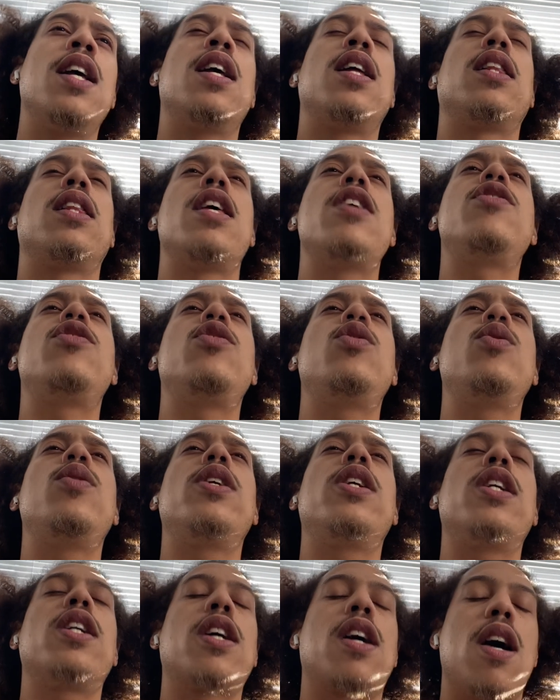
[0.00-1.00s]
let's do it
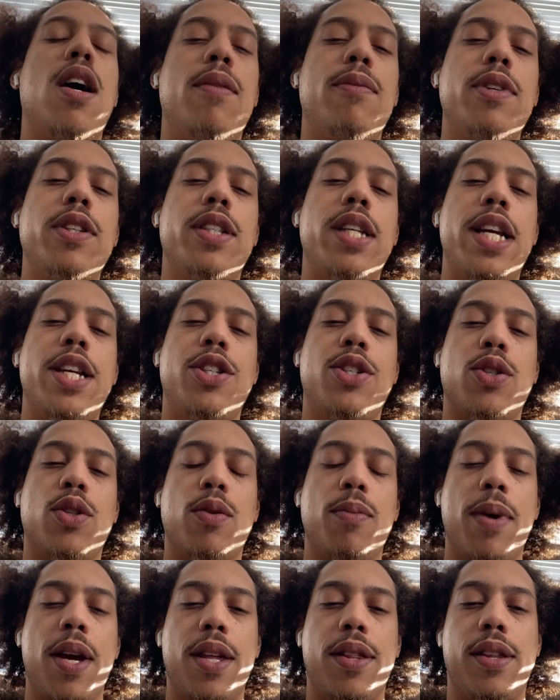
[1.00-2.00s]
in a conversational
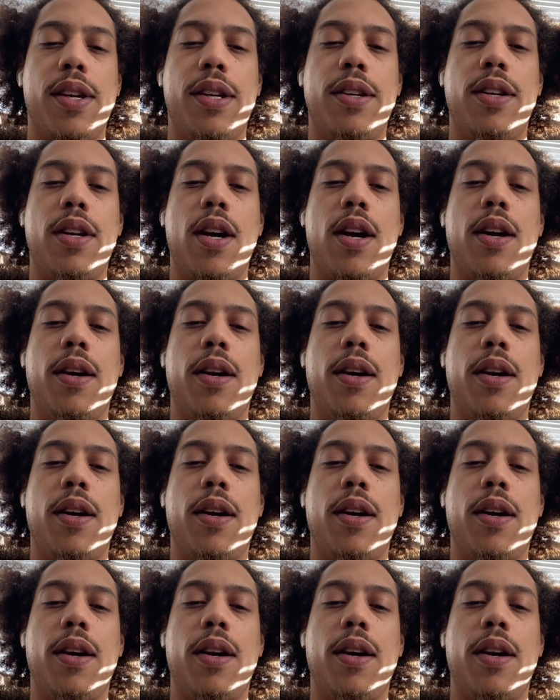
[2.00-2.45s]
method.